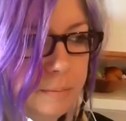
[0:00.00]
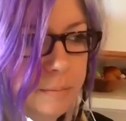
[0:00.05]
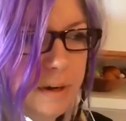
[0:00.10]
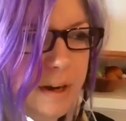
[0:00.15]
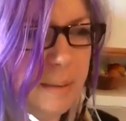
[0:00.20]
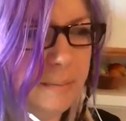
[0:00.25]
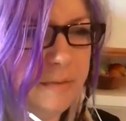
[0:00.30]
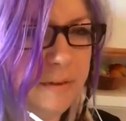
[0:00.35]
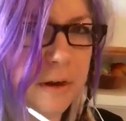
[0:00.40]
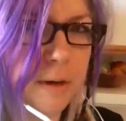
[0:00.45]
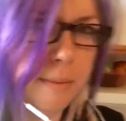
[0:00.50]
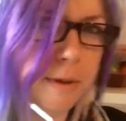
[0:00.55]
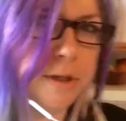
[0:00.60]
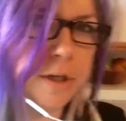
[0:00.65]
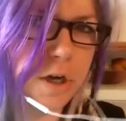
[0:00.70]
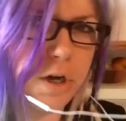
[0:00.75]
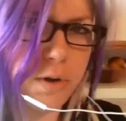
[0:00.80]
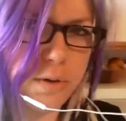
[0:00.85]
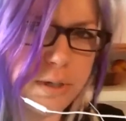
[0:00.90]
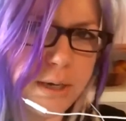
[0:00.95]
But I'm very
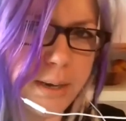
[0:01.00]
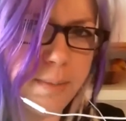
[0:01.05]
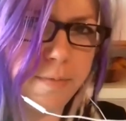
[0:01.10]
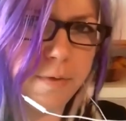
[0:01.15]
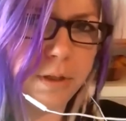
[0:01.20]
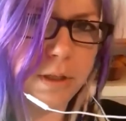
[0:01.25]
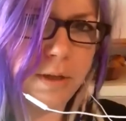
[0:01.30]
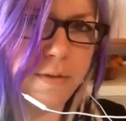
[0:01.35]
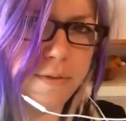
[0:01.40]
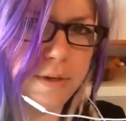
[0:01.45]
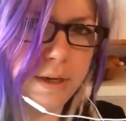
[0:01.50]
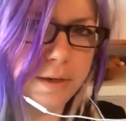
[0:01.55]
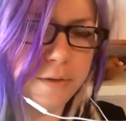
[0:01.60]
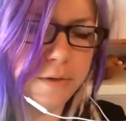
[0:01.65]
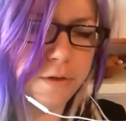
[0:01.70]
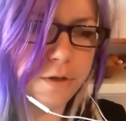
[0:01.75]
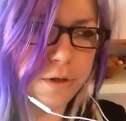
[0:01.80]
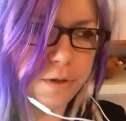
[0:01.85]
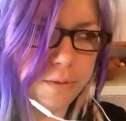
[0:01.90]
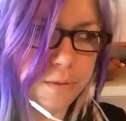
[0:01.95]
much in no time for Love,
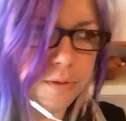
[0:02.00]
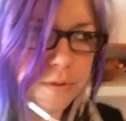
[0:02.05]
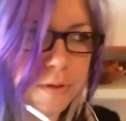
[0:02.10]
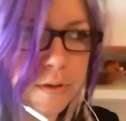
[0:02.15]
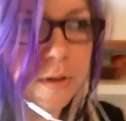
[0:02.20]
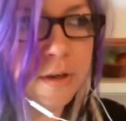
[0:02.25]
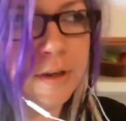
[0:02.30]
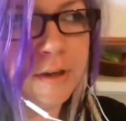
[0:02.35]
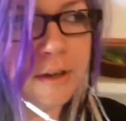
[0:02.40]
Dr. Jones.